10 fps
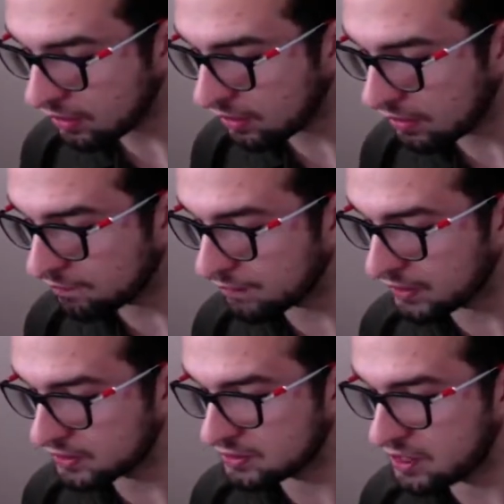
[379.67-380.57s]
in
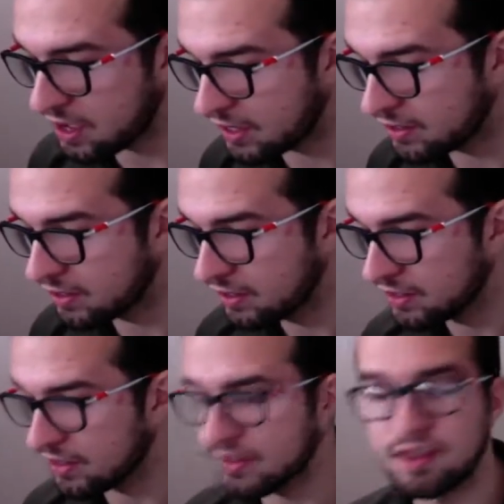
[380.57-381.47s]
verse 9,
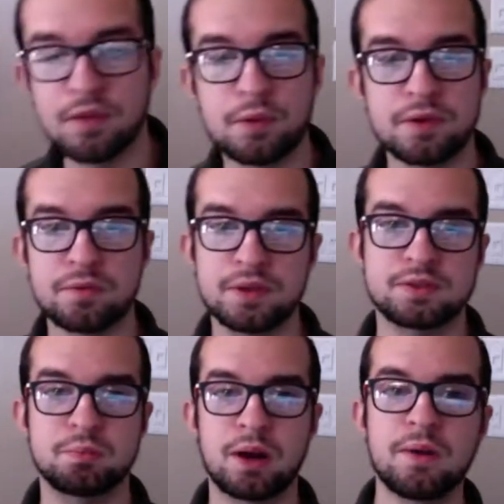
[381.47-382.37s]
that the Lord
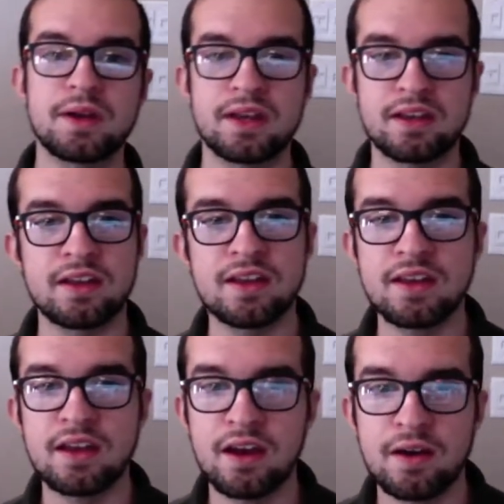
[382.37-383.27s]
was broken
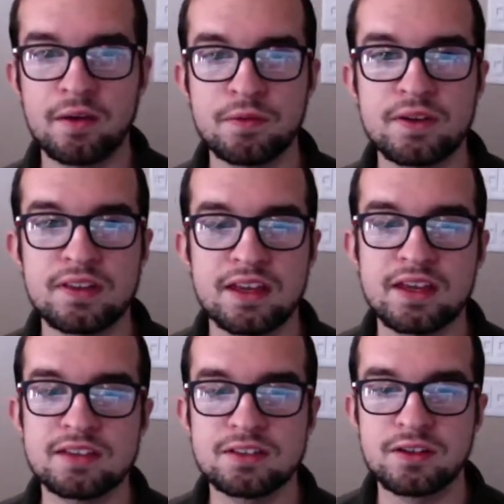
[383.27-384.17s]
over
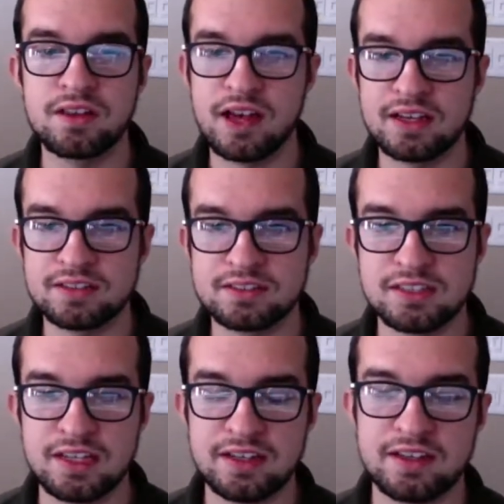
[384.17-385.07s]
the Israelites'
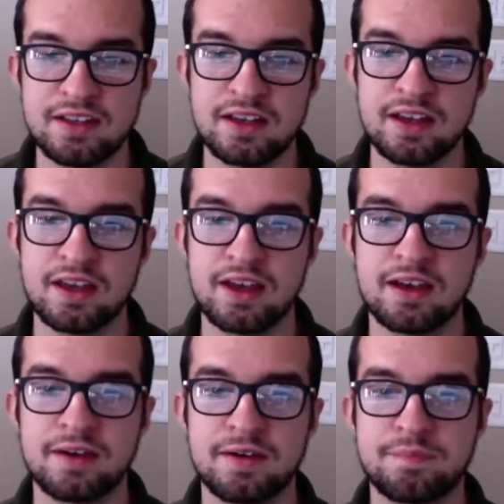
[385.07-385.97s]
sin.
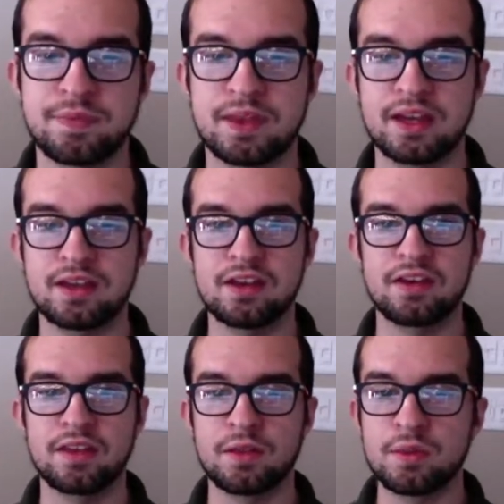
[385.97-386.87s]
And you
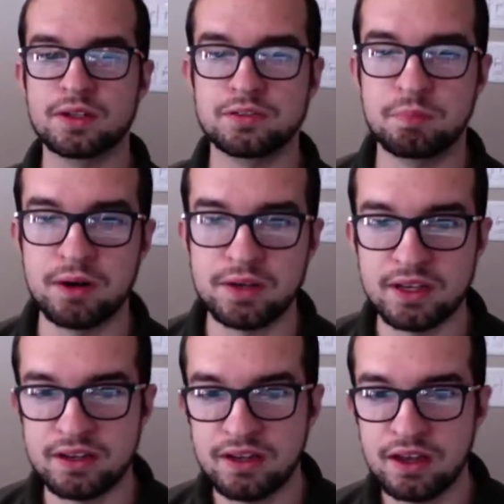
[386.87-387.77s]
know, the Lord is
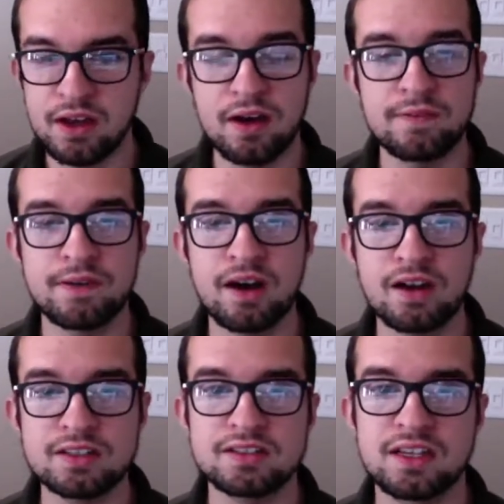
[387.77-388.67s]
broken over
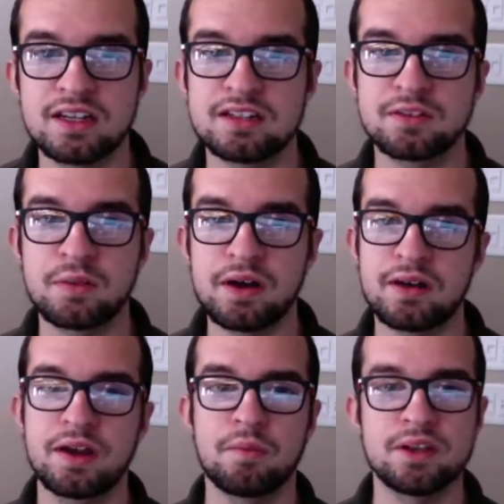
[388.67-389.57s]
our sin as well.
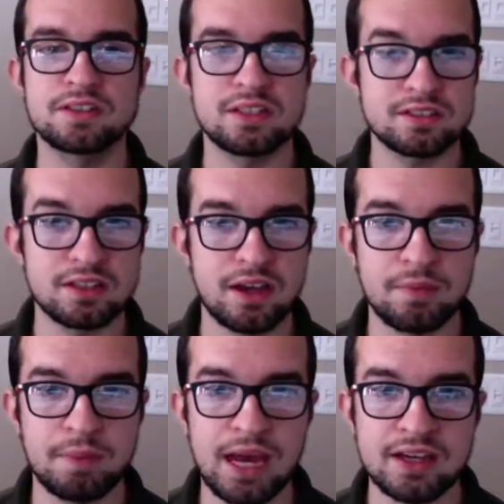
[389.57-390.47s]
He wants us to
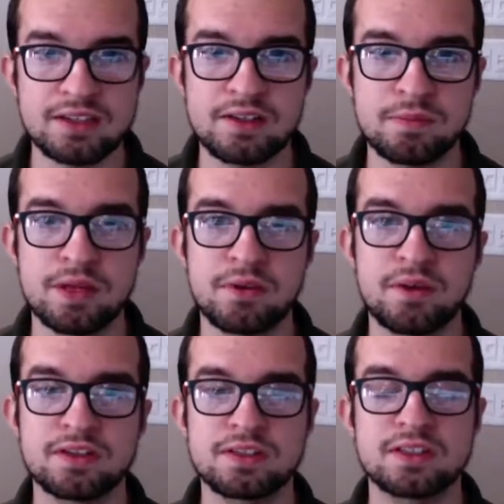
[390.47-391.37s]
come back to him. He
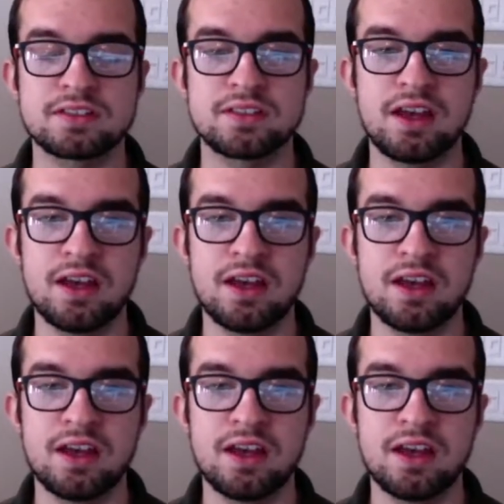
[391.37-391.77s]
wants us